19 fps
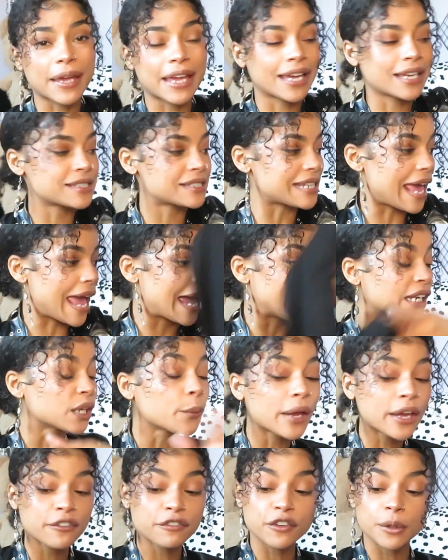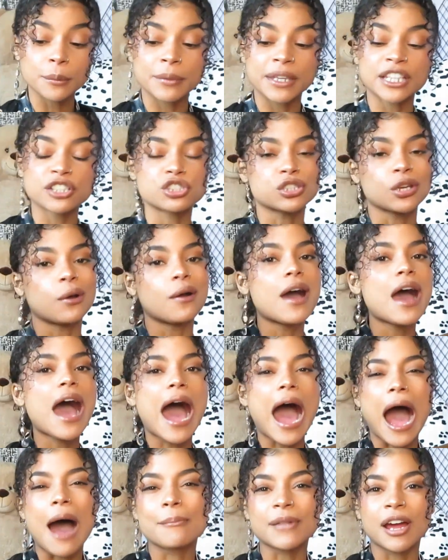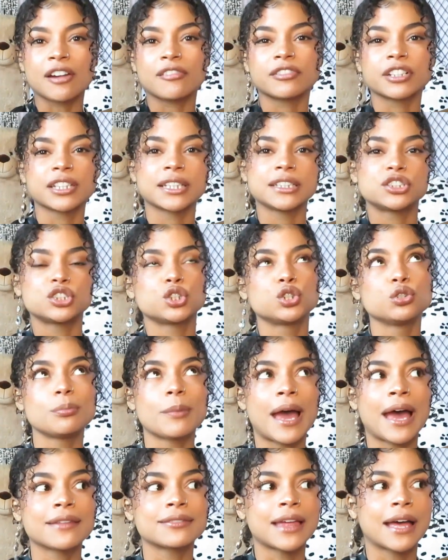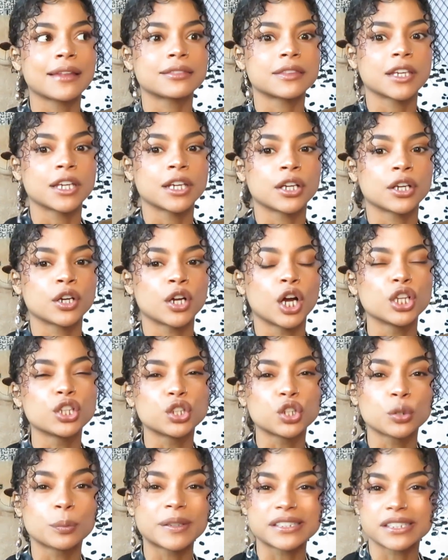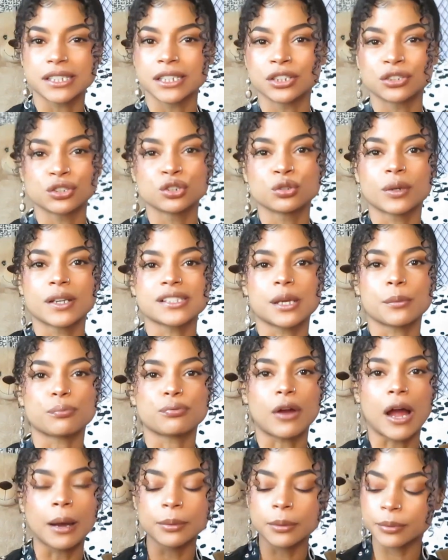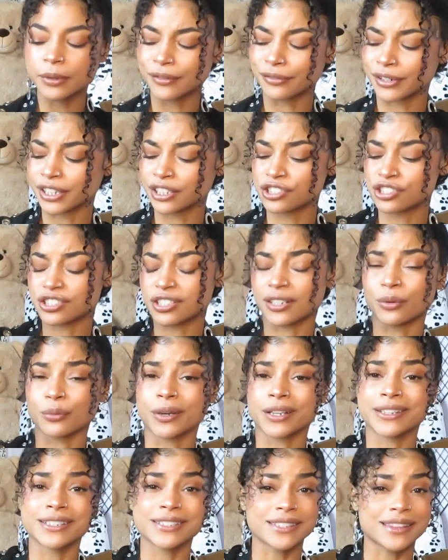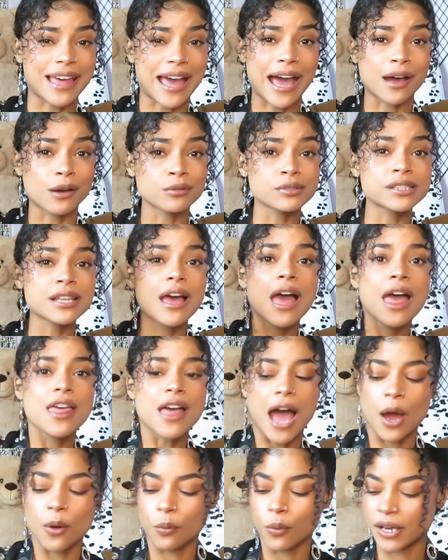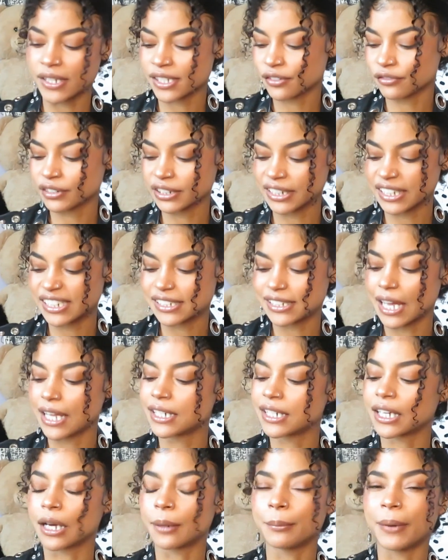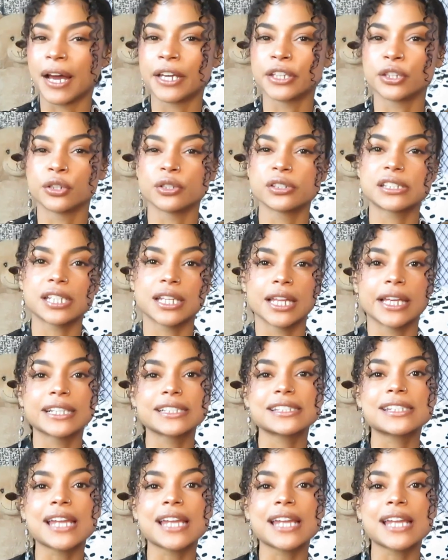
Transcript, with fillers: pants anyway for me so I'm not really too mad that they're a little bit see-through because I'm probably really just gonna wear these in the house. I wasn't really intending on buying those to like